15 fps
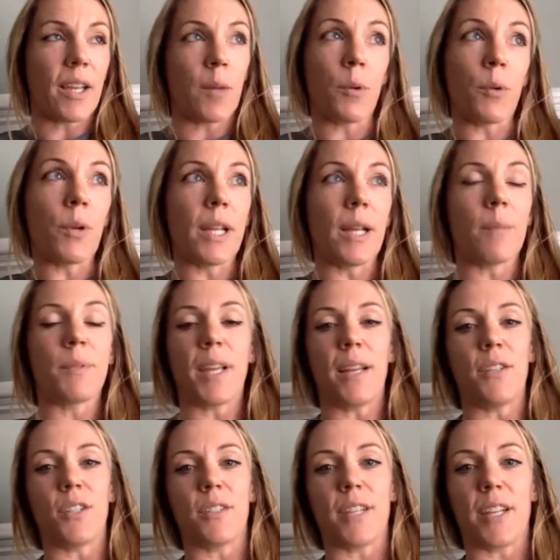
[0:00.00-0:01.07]
be really upset
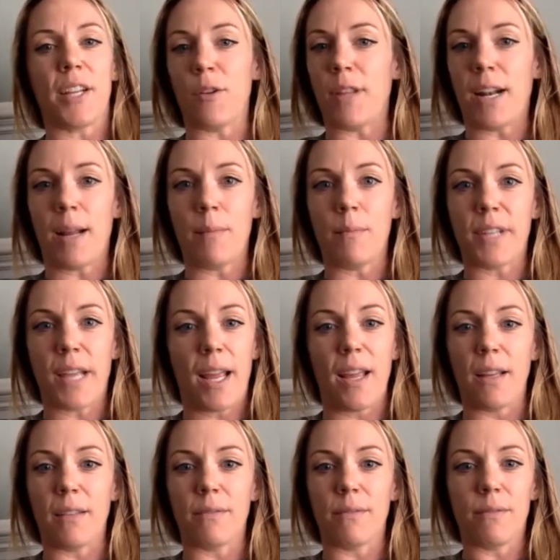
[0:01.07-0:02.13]
just to hear that I'm
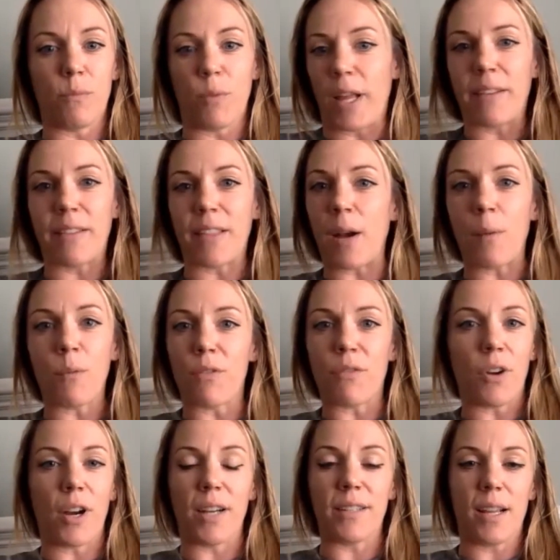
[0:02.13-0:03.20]
saying, like, that I'm
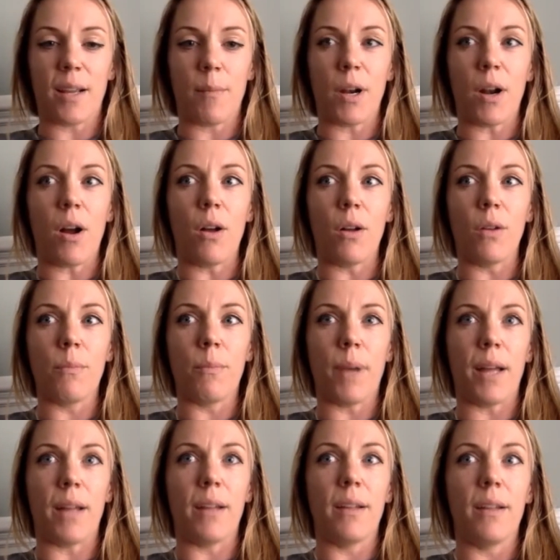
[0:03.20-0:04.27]
referring to him at all.
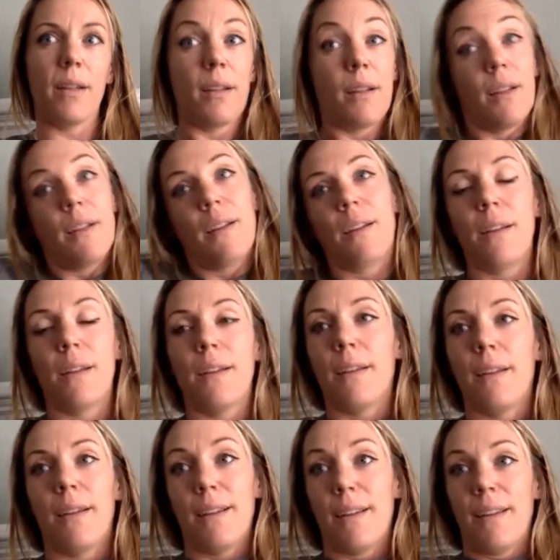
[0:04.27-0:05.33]
But
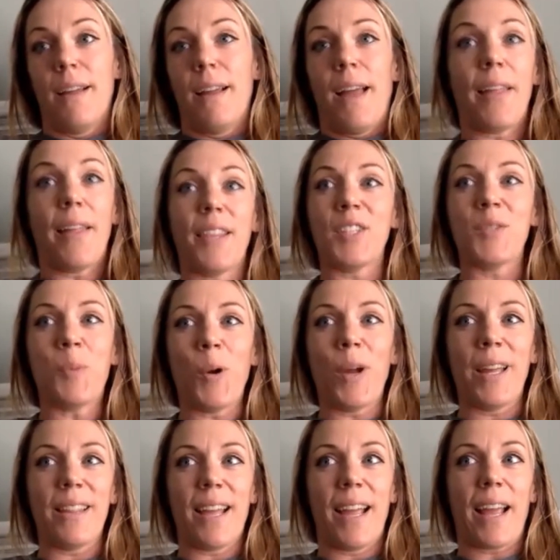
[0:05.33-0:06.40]
at this
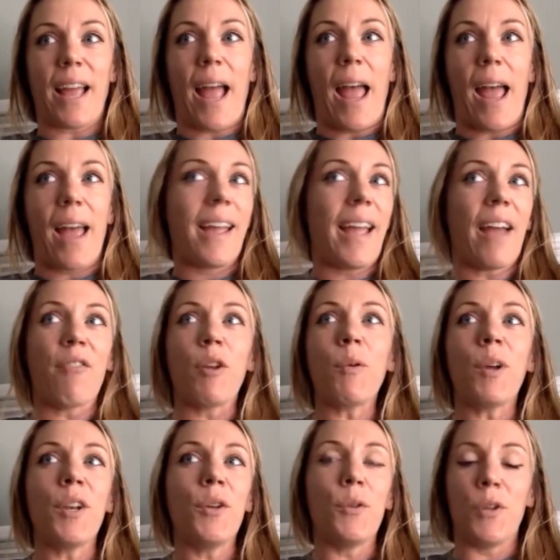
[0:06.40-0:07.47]
point, like,
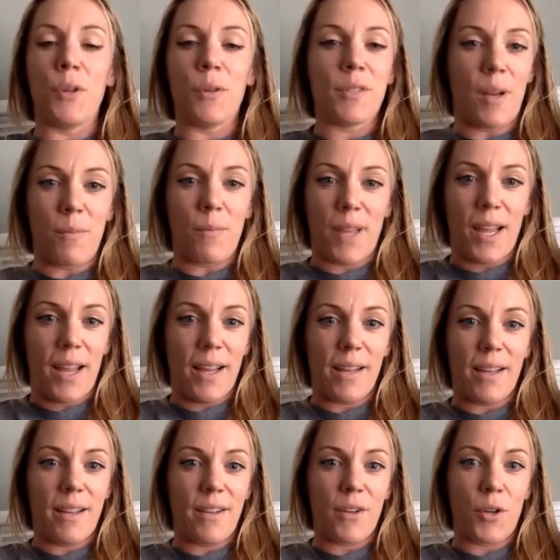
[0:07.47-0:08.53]
everyone who knew
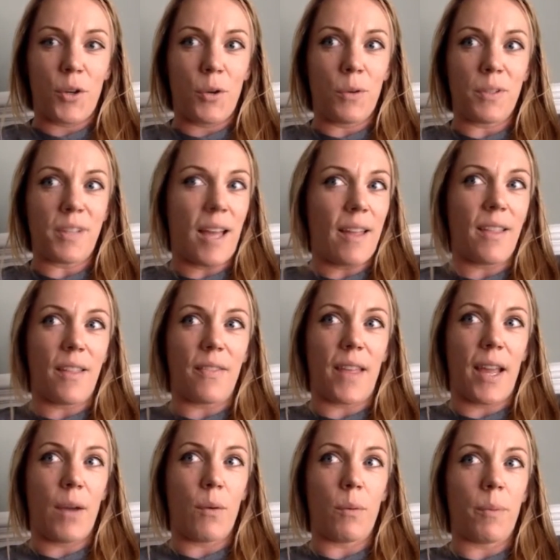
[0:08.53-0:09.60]
something, who said that
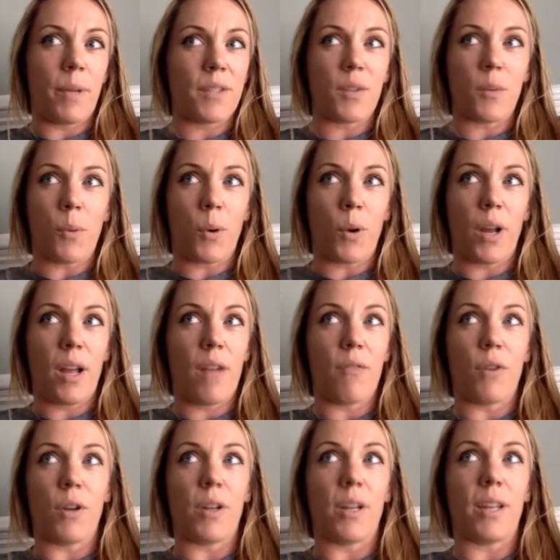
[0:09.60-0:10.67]
they would be supportive,
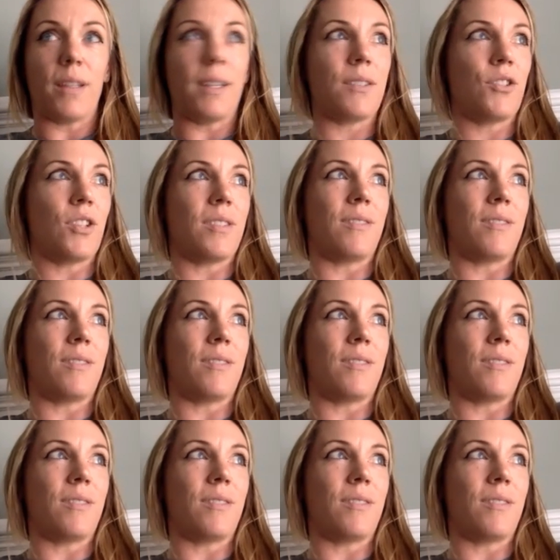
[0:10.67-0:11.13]
or at least just